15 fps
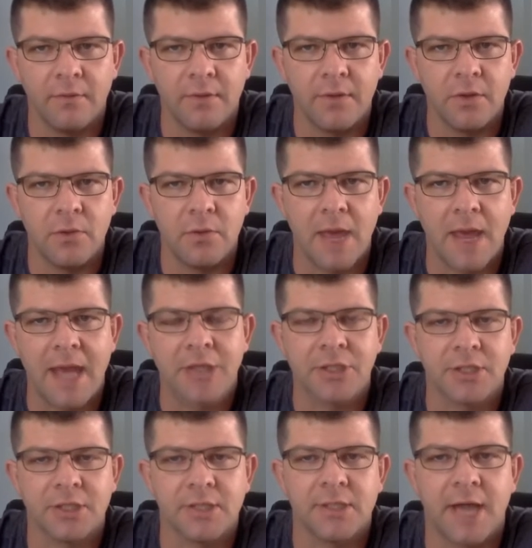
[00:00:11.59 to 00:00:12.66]
you
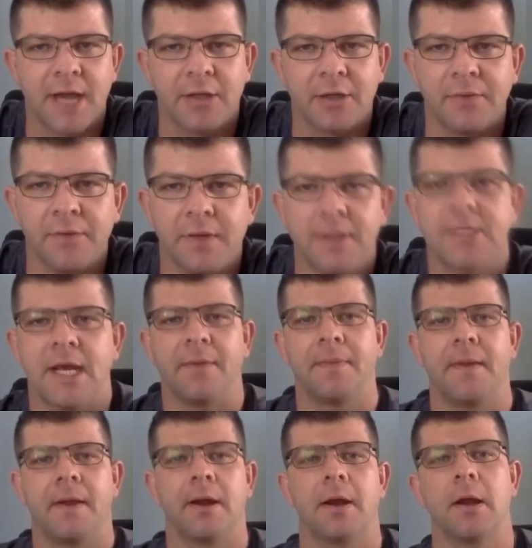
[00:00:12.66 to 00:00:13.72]
anxious Niner fans out
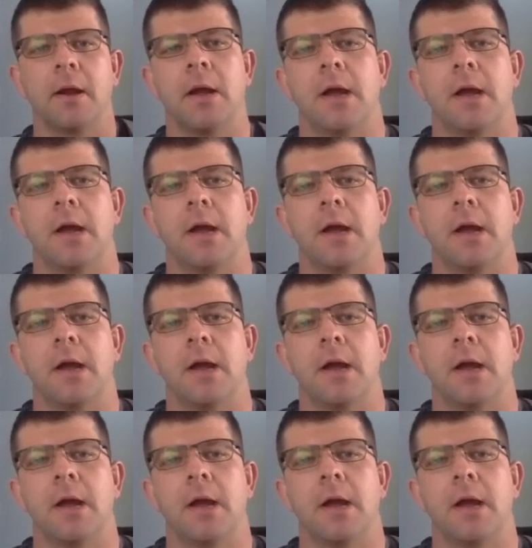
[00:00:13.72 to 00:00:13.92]
there,